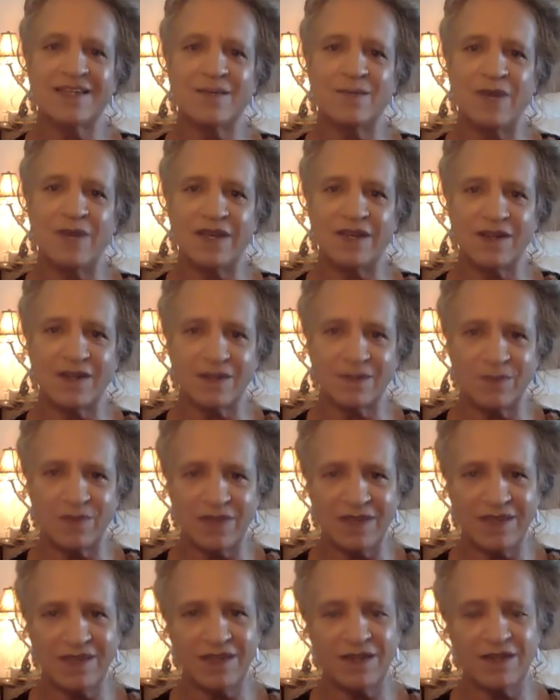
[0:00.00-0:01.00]
Am I going to
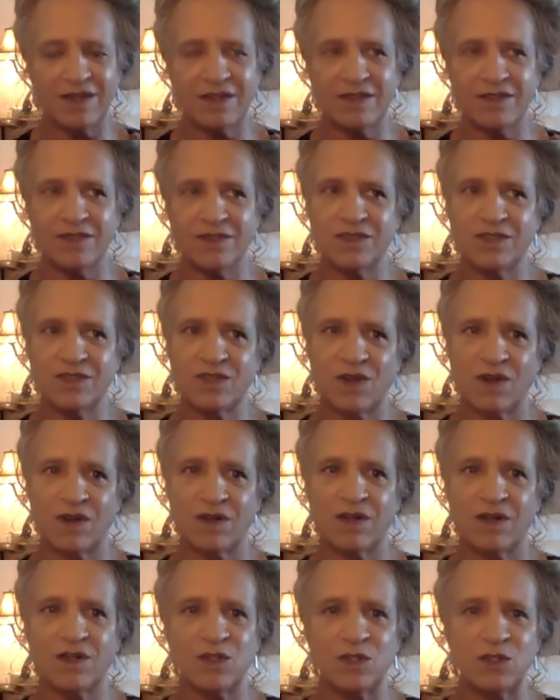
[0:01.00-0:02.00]
be, you know, and you start
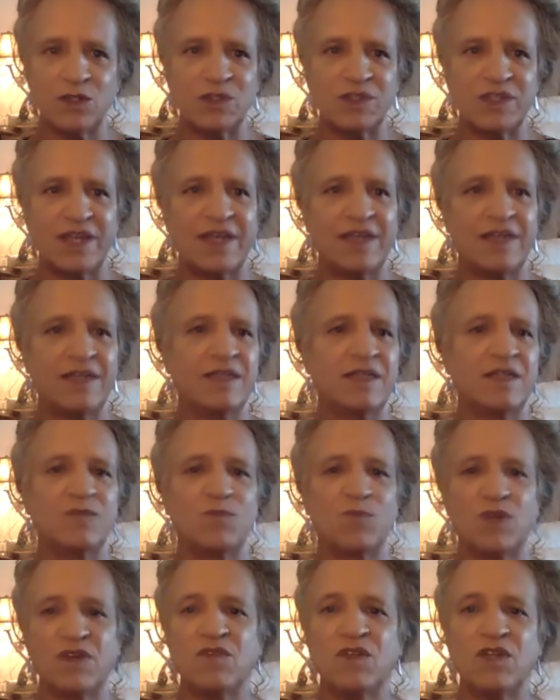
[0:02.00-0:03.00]
understanding
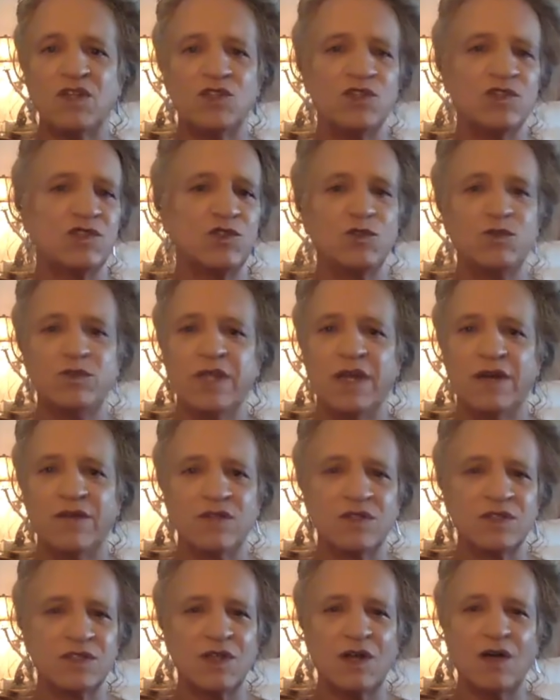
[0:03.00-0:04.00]
privileges you
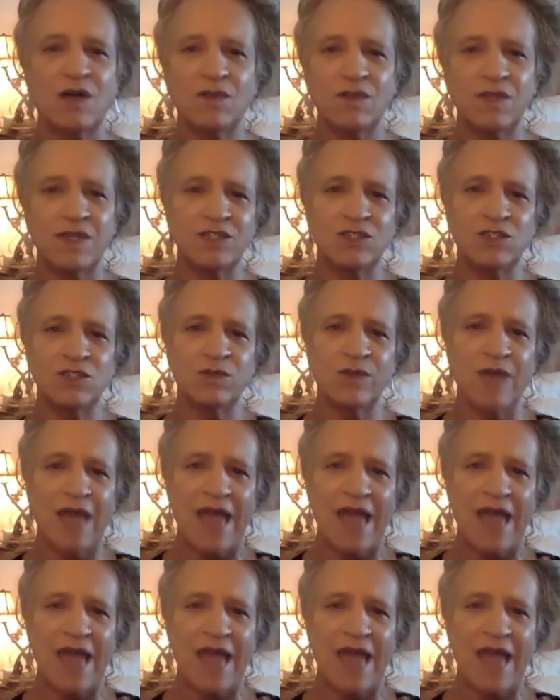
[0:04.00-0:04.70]
never saw that you